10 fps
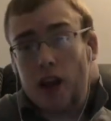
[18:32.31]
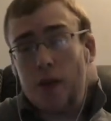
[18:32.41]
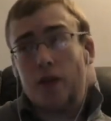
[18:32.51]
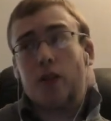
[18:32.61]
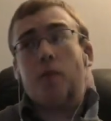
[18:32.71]

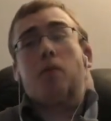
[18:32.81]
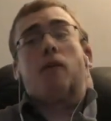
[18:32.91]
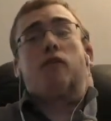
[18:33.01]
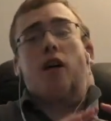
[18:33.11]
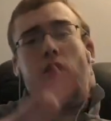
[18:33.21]
Even some of
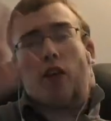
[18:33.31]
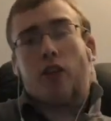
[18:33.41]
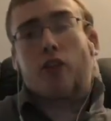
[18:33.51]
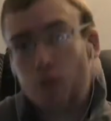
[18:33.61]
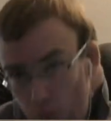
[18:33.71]
the
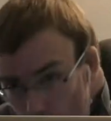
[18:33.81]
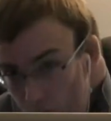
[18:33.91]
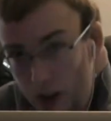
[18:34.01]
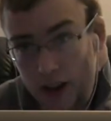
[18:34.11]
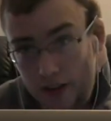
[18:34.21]
villains were
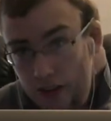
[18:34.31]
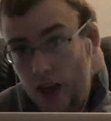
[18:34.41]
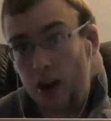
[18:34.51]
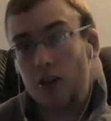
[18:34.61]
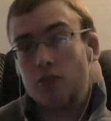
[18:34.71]
fighting
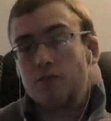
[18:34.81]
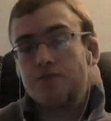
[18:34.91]
Thanos.